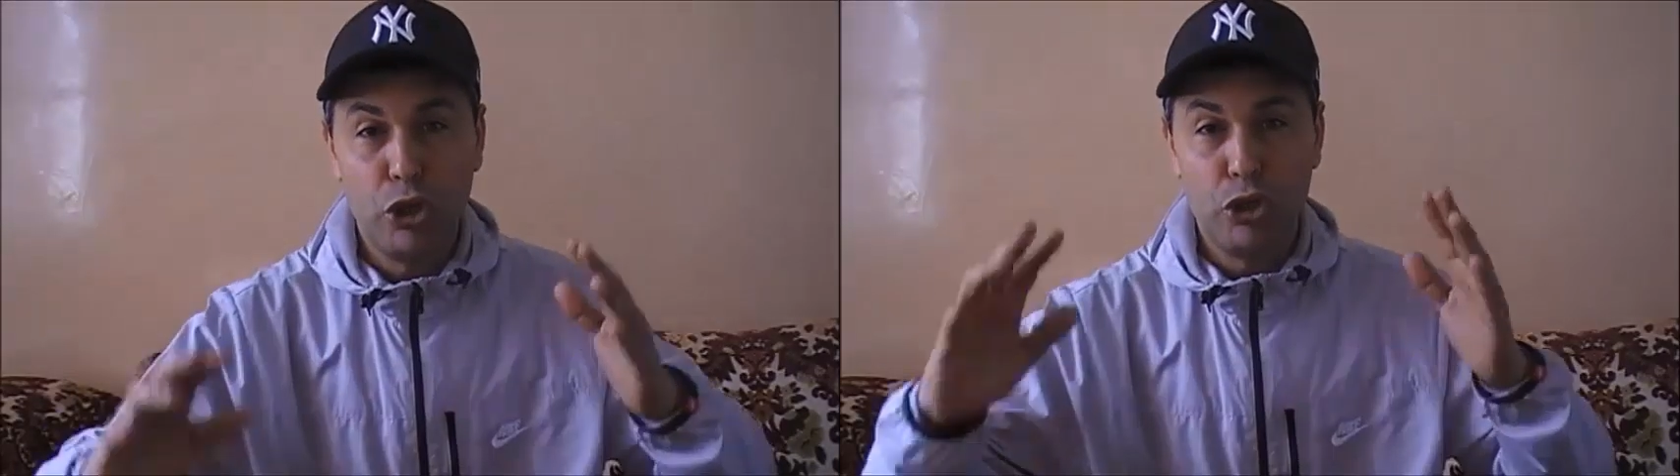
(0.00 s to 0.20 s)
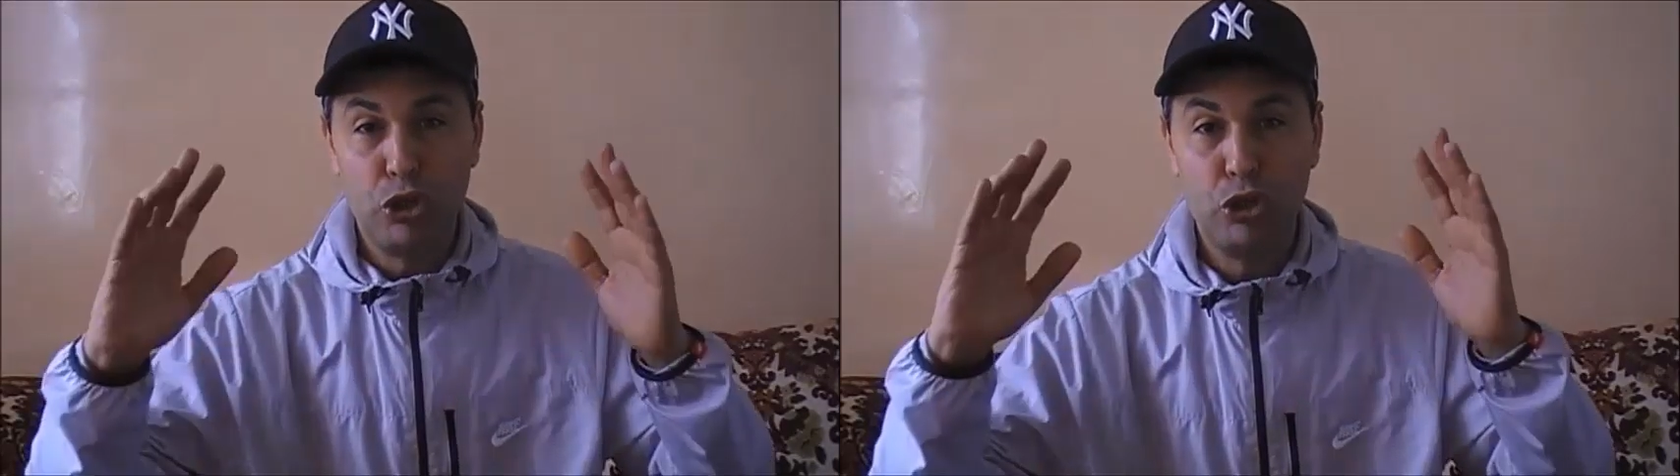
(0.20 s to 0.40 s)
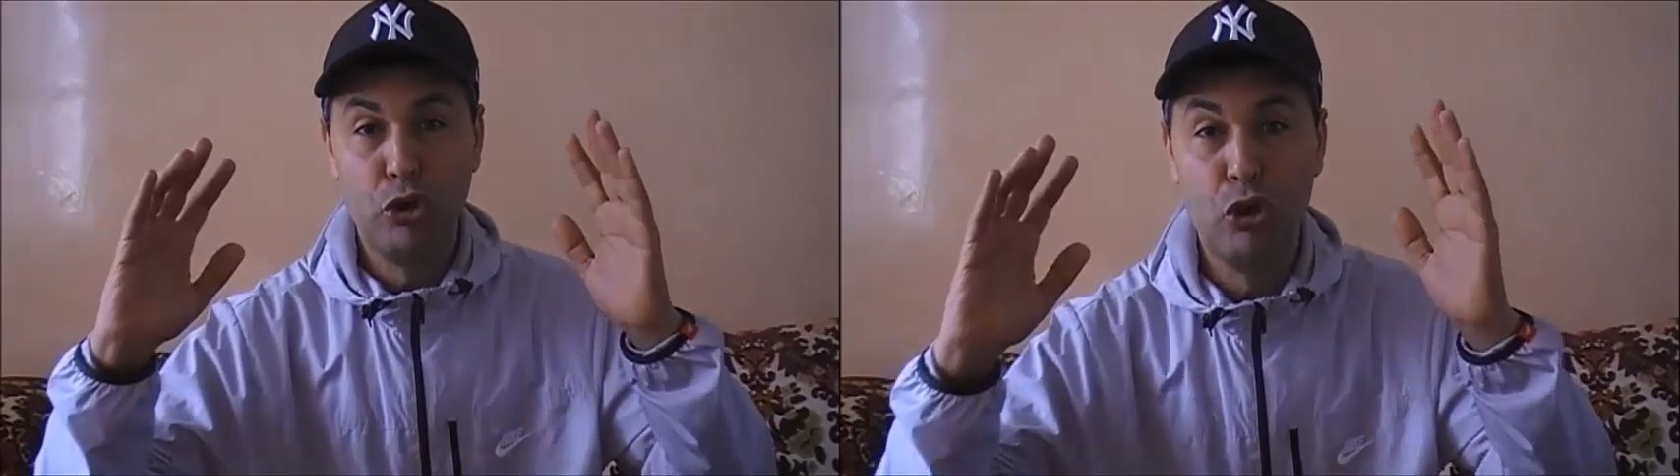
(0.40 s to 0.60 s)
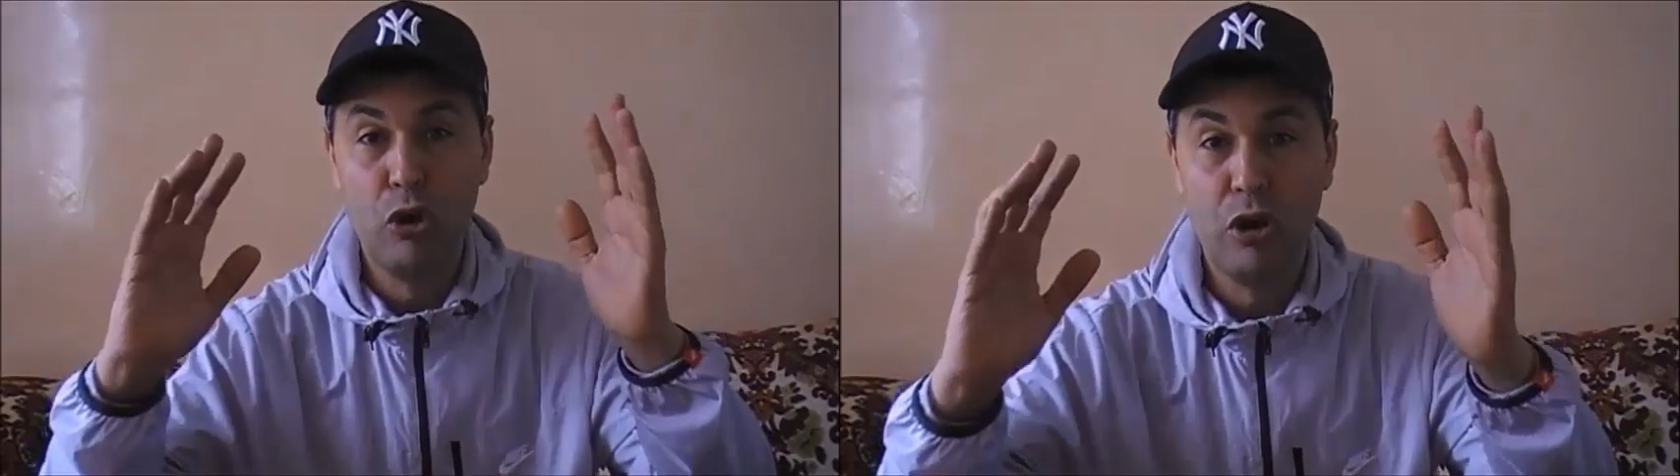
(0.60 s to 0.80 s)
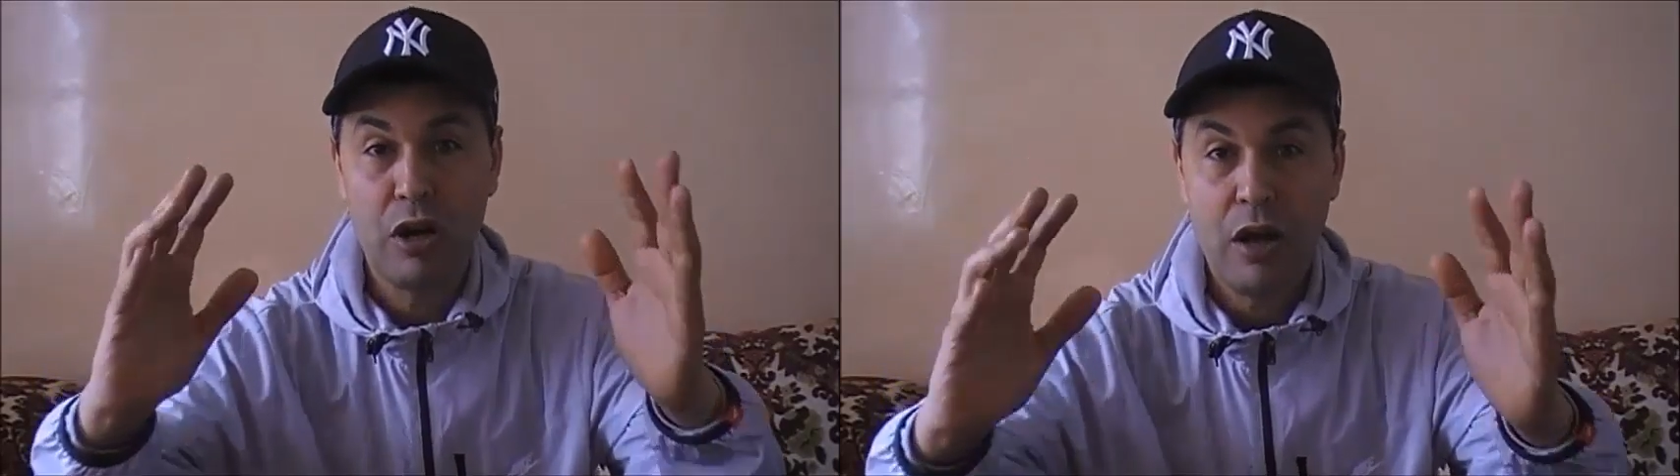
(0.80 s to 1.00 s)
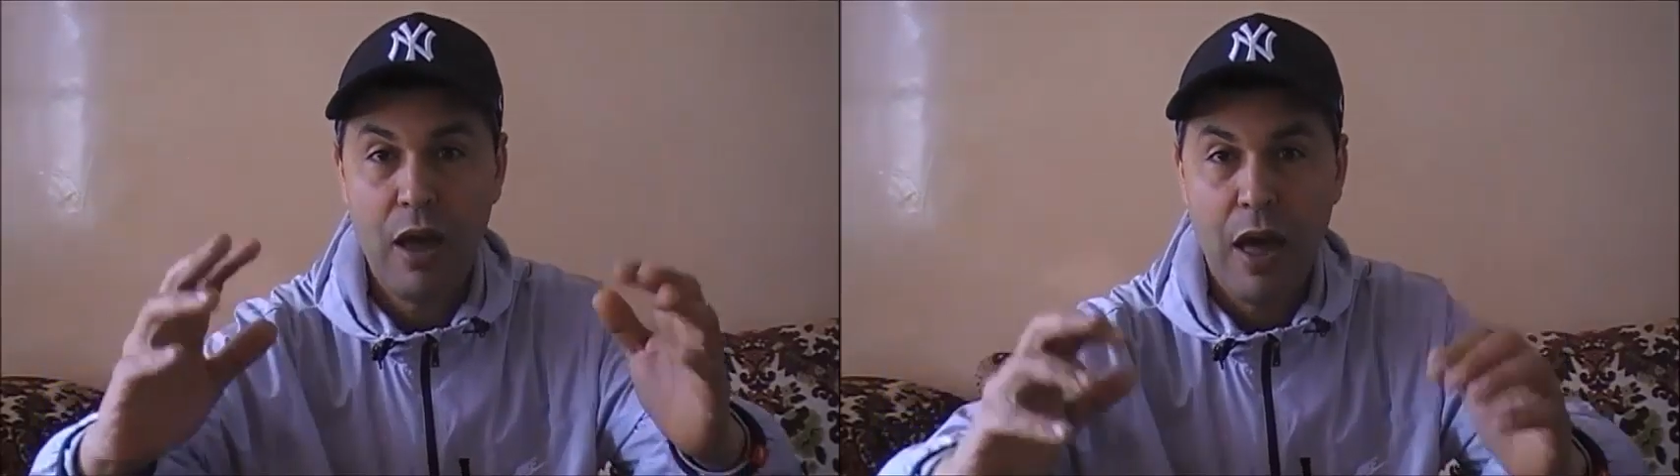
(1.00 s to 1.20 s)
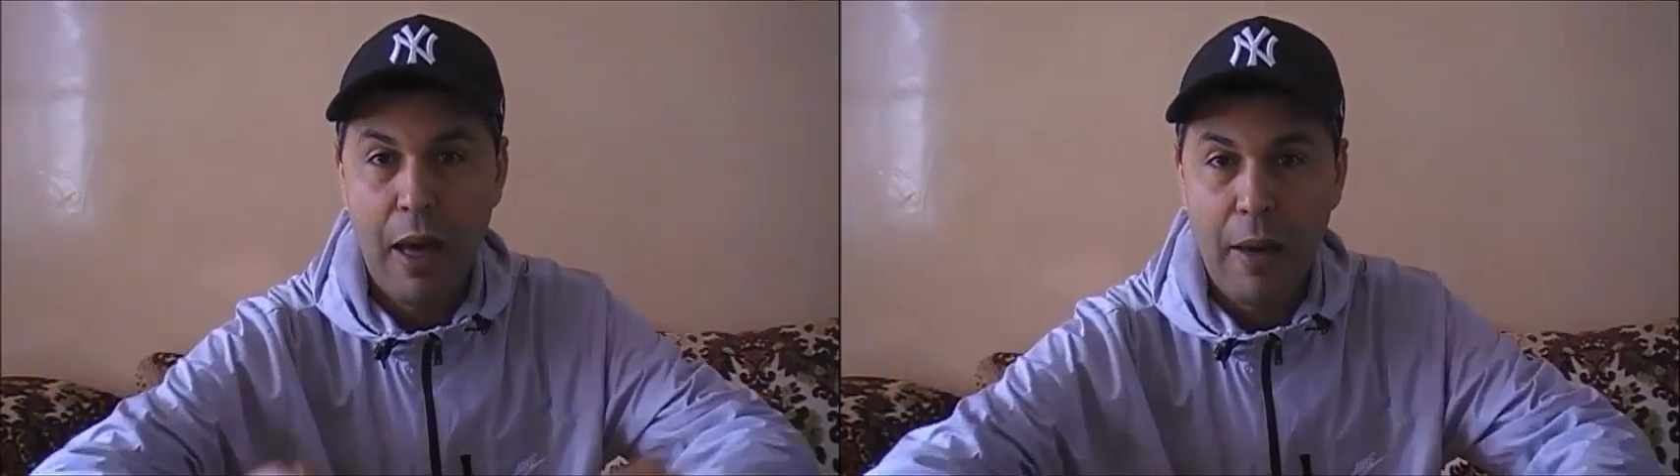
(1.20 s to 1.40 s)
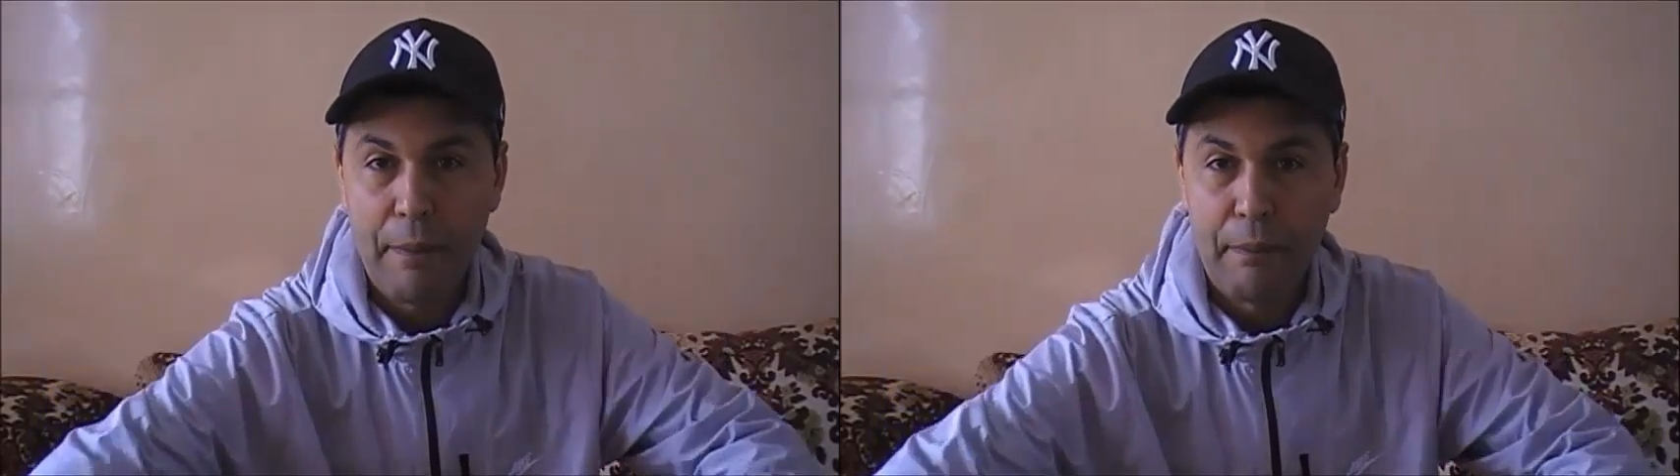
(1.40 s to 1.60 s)
your
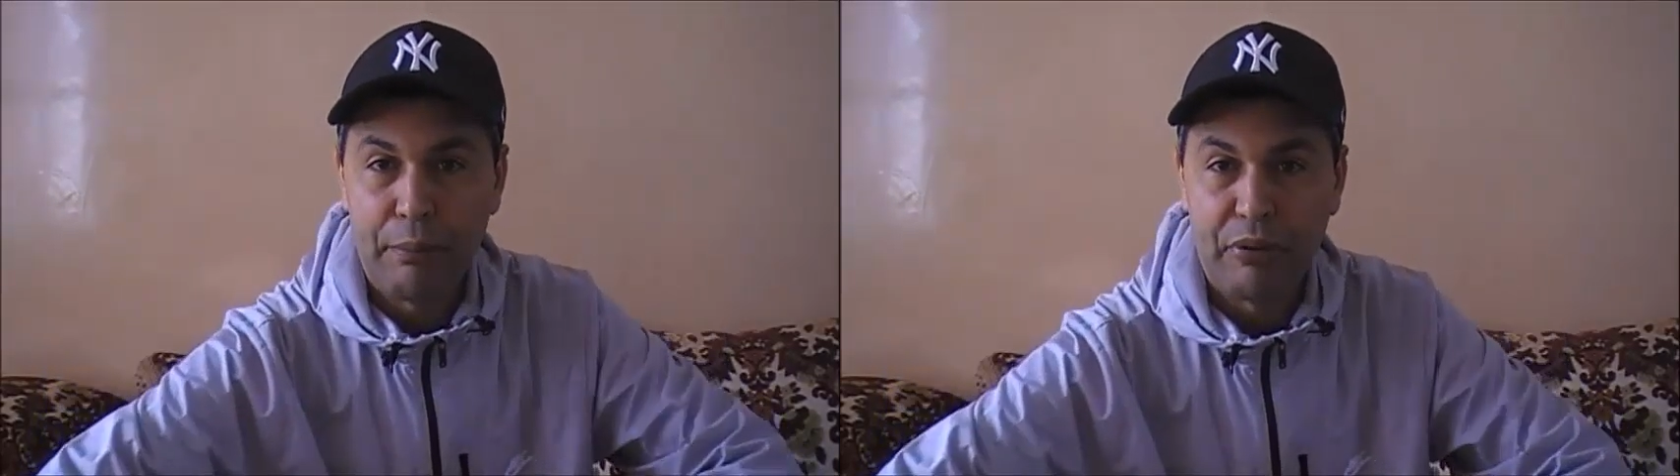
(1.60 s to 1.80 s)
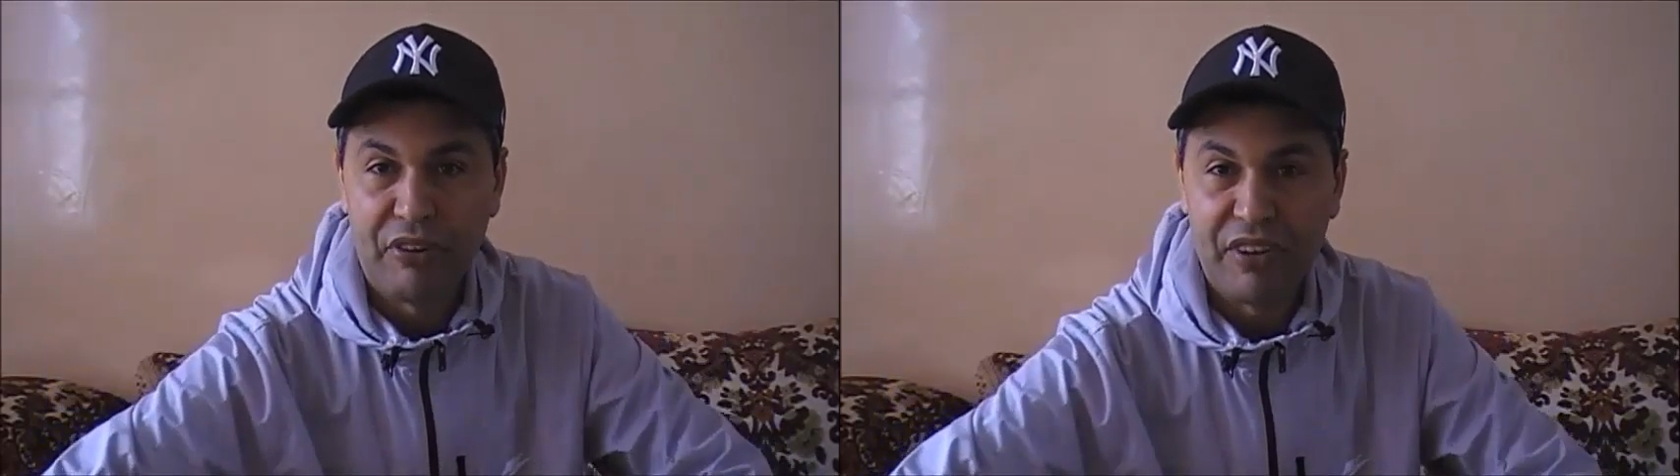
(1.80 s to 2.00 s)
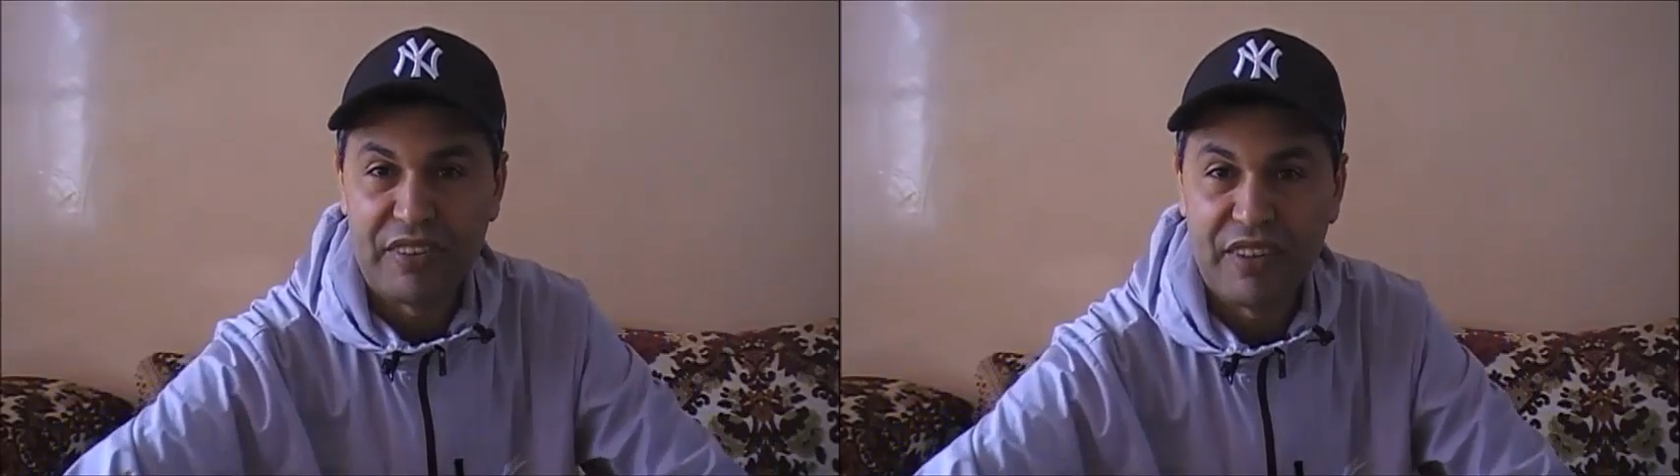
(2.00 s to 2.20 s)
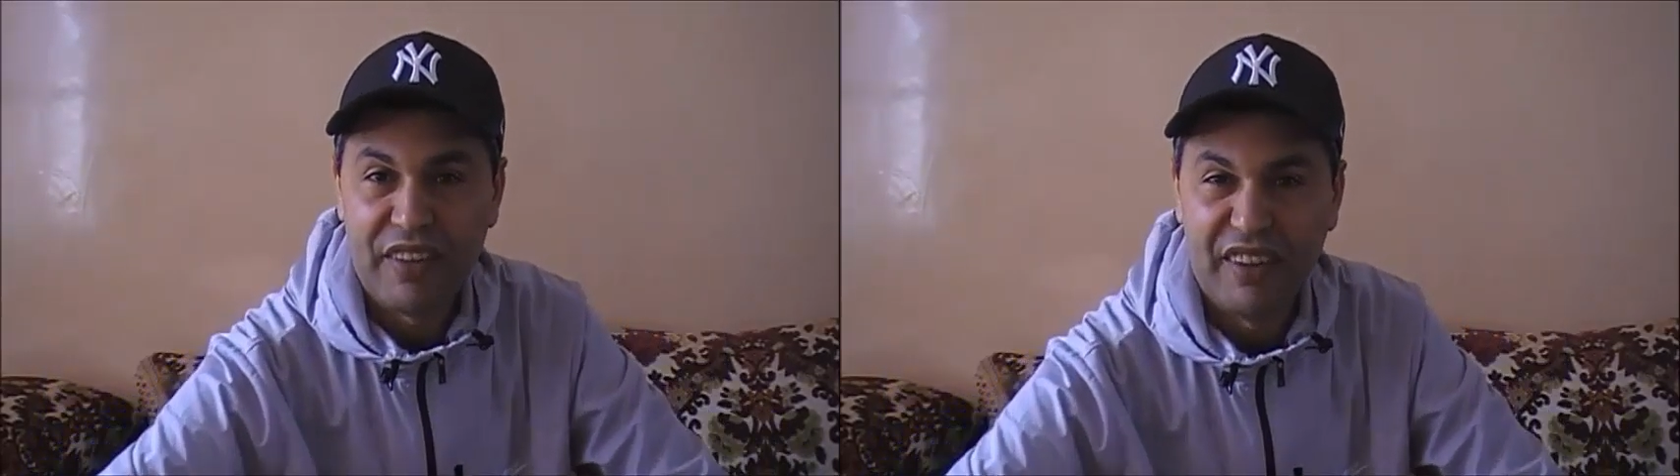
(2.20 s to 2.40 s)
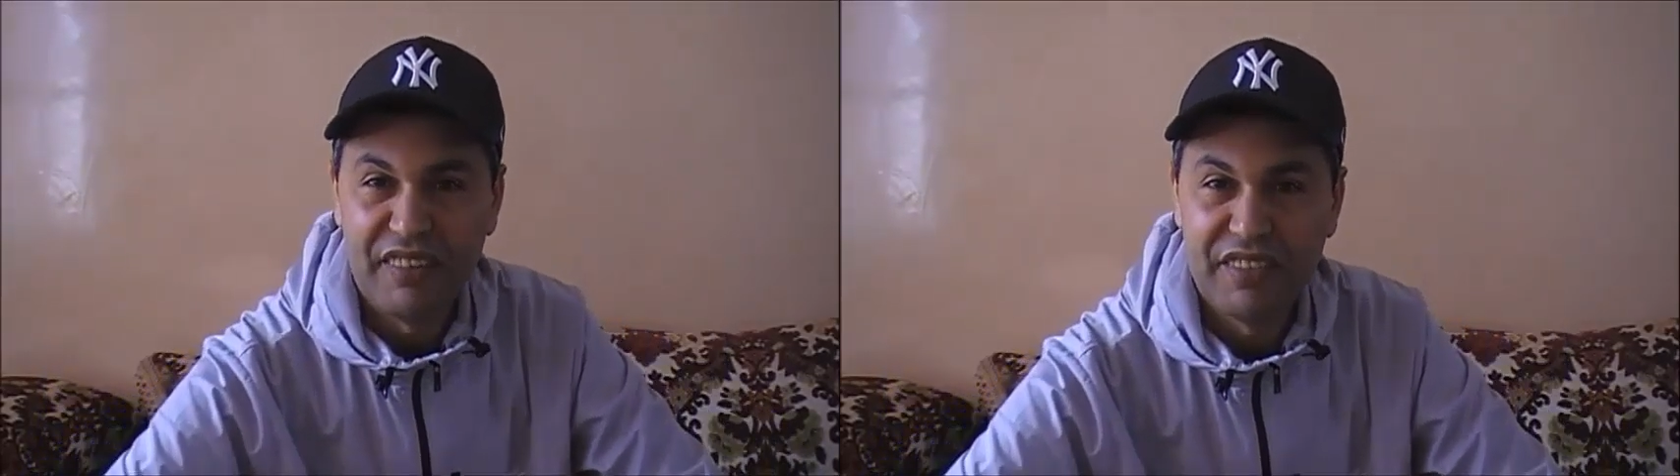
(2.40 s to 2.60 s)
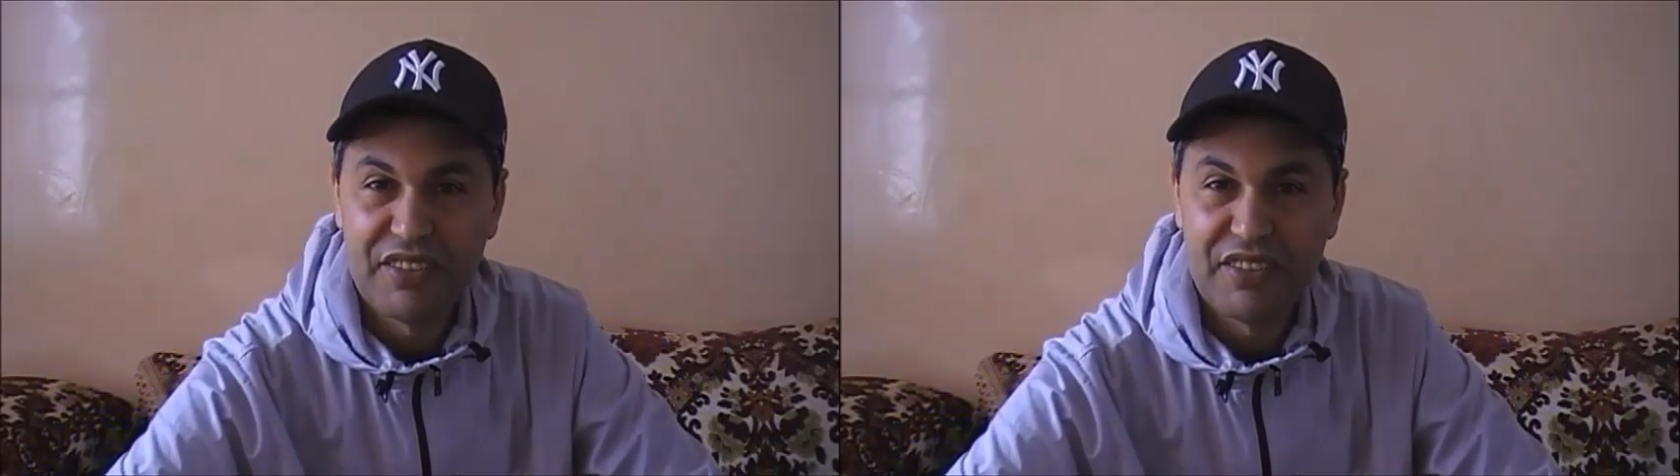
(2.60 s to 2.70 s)
president.